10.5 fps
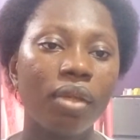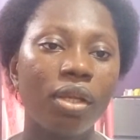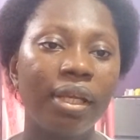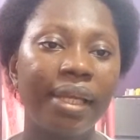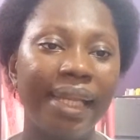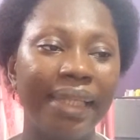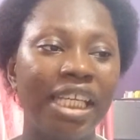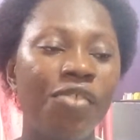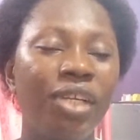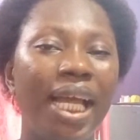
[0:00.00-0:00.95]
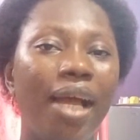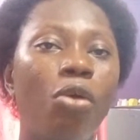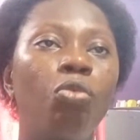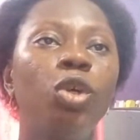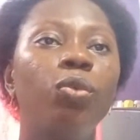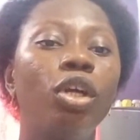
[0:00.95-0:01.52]
Okay, like a reader
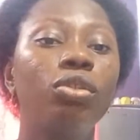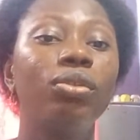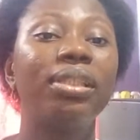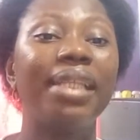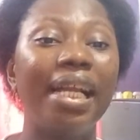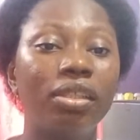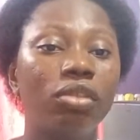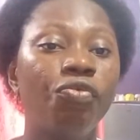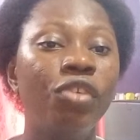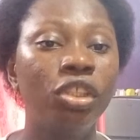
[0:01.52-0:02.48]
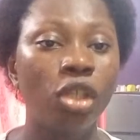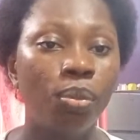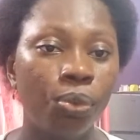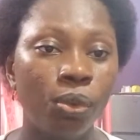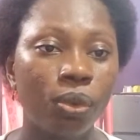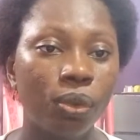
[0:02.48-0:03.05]
who wants to start reading your
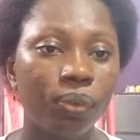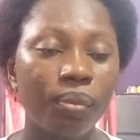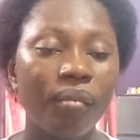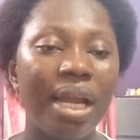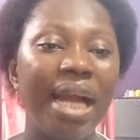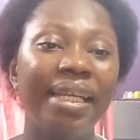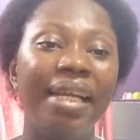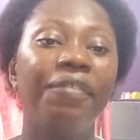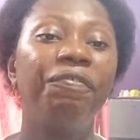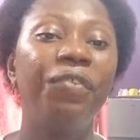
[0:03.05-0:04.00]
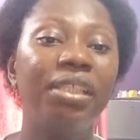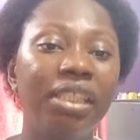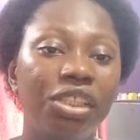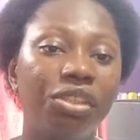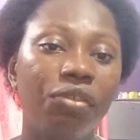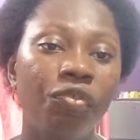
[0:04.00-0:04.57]
book and then
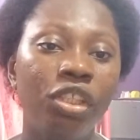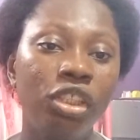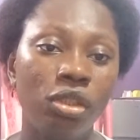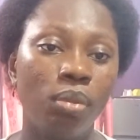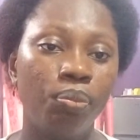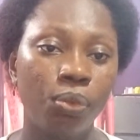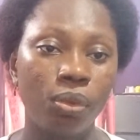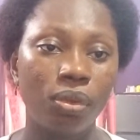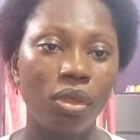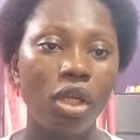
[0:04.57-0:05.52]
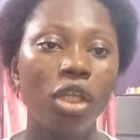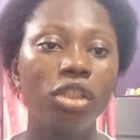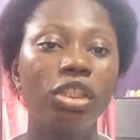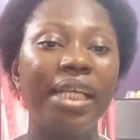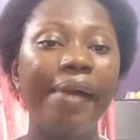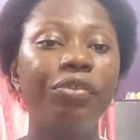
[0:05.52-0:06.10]
finish reading your book.
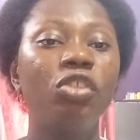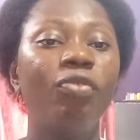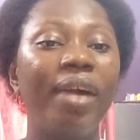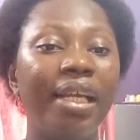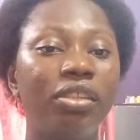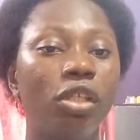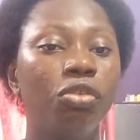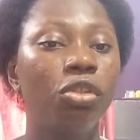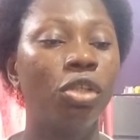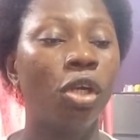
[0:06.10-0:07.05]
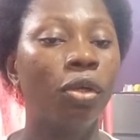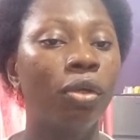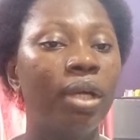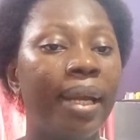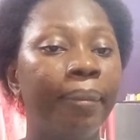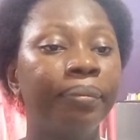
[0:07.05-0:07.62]
So you have to write your
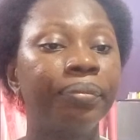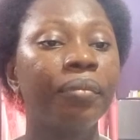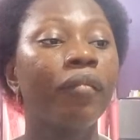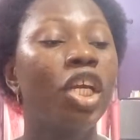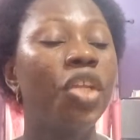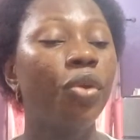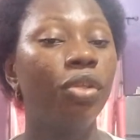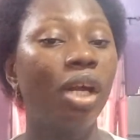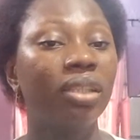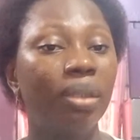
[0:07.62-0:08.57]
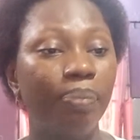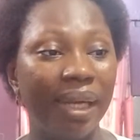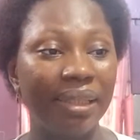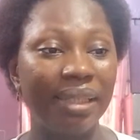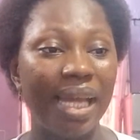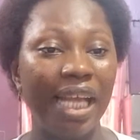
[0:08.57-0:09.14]
introductory
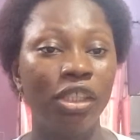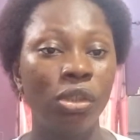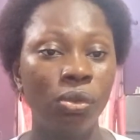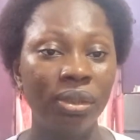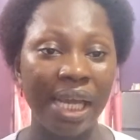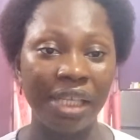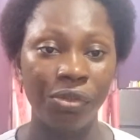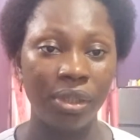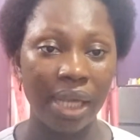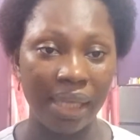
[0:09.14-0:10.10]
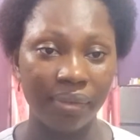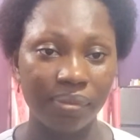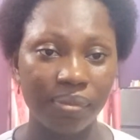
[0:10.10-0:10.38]
part as good as you can.